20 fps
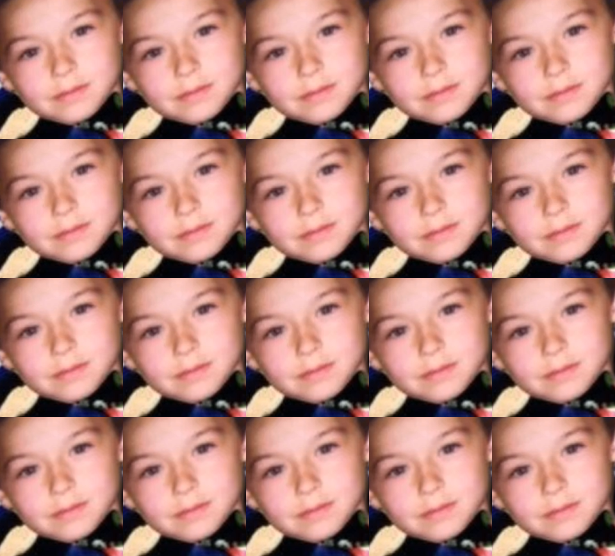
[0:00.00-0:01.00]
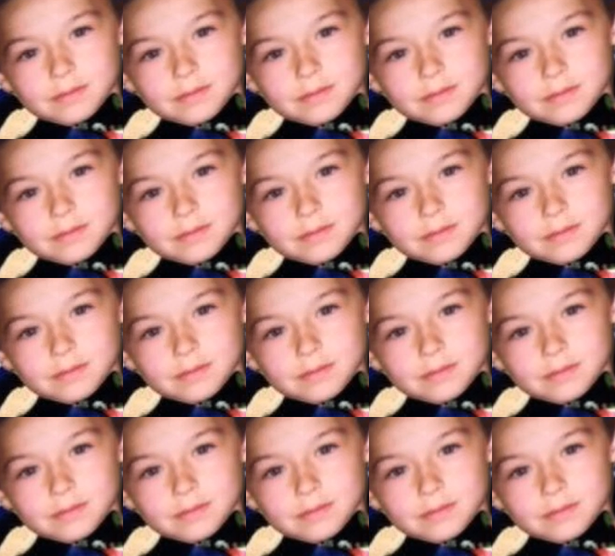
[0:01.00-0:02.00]

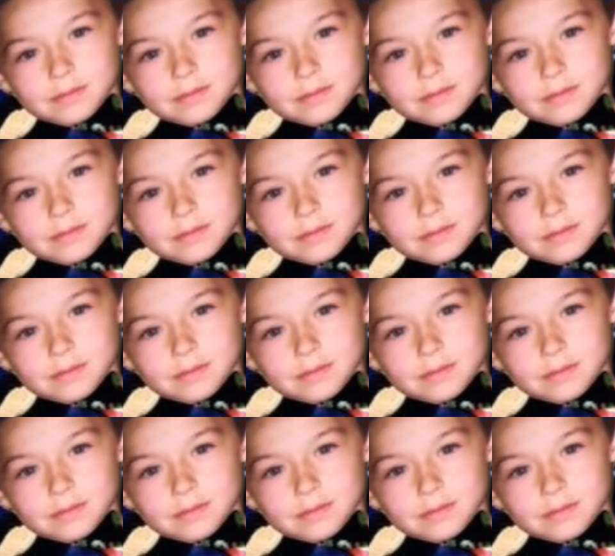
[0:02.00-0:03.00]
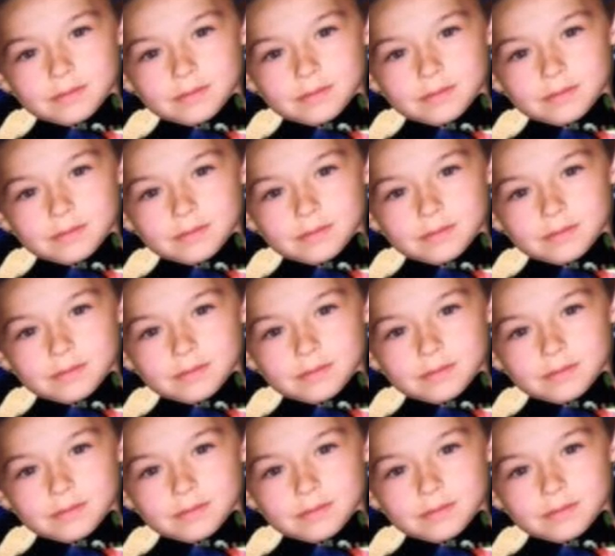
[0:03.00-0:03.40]
(silent)